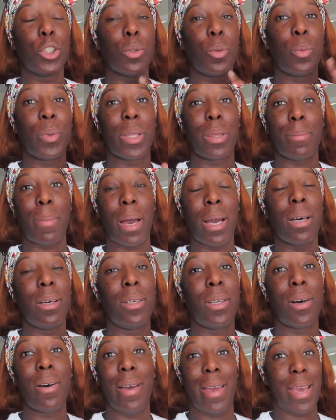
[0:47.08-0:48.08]
with my
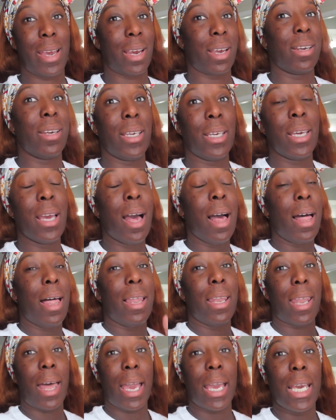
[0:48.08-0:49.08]
adult acne.
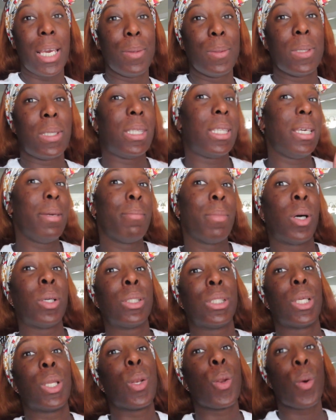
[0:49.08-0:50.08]
Like, it was the
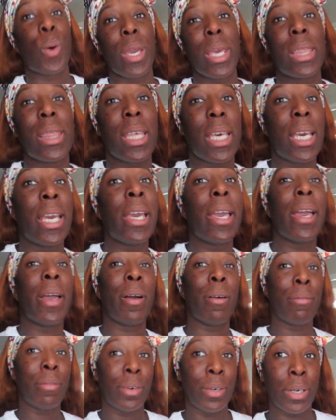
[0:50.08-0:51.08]
most annoying thing
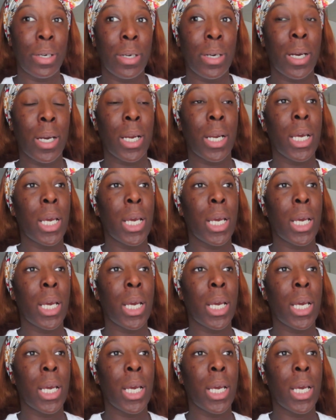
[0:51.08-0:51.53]
ever.